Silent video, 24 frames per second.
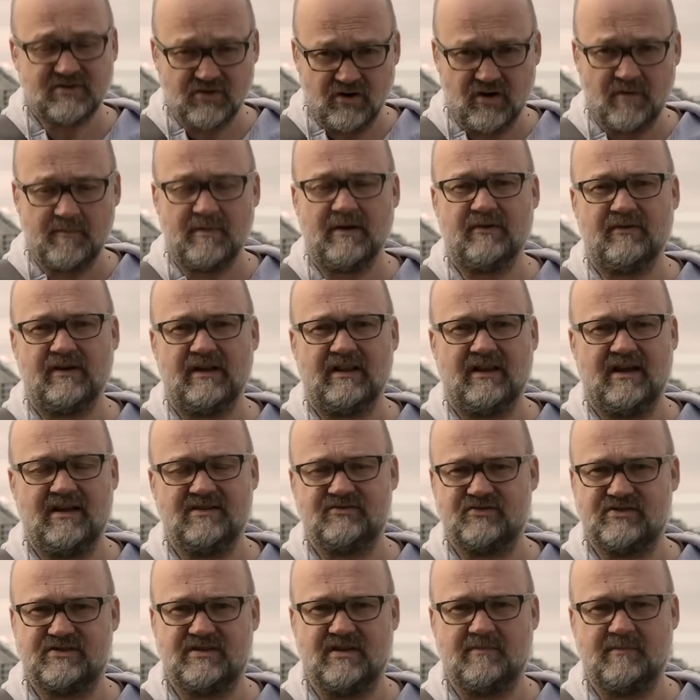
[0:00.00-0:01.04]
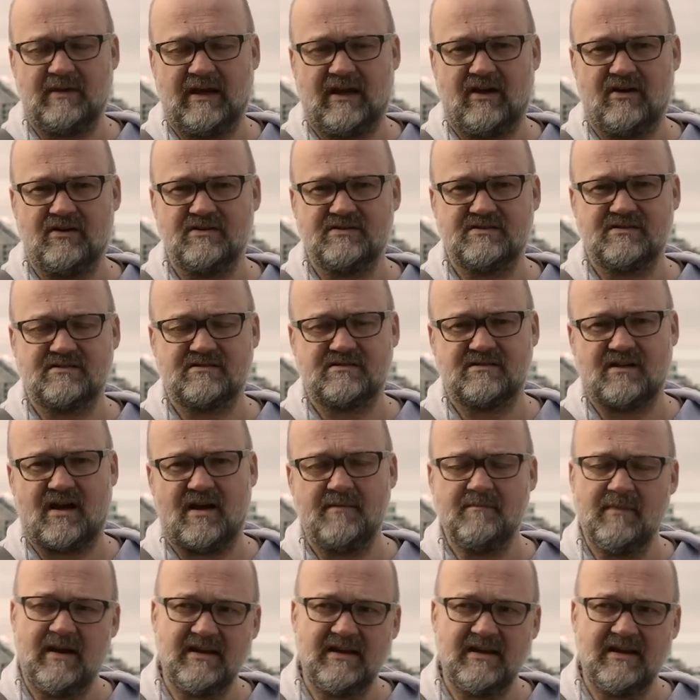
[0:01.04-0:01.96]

It's going to be really interesting because